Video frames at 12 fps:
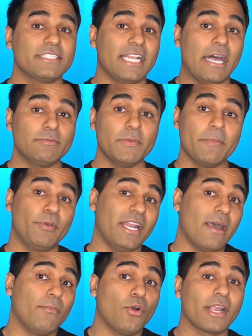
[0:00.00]
it helps me put
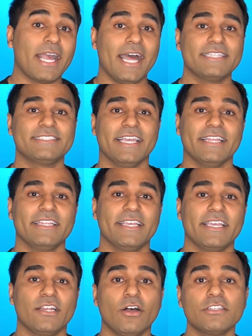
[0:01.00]
out more content.
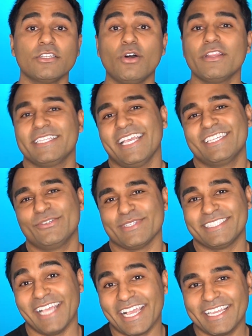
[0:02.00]
It also only takes you a
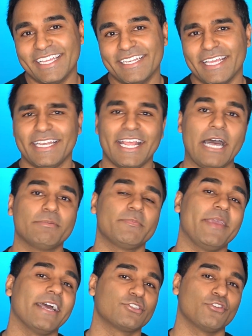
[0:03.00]
second, and it helps
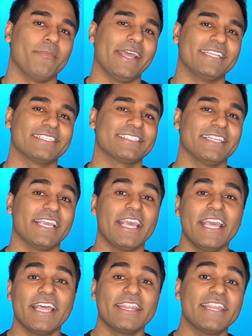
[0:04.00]
me out tremendously.
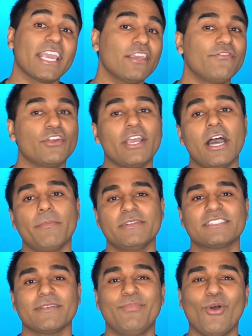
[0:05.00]
Thank you for your help and
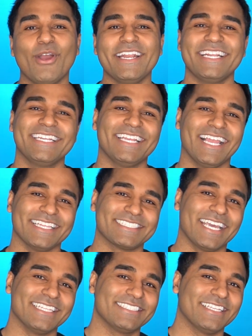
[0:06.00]
support. Now let's
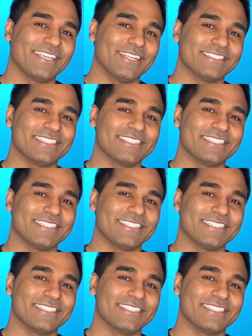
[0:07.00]
get into the good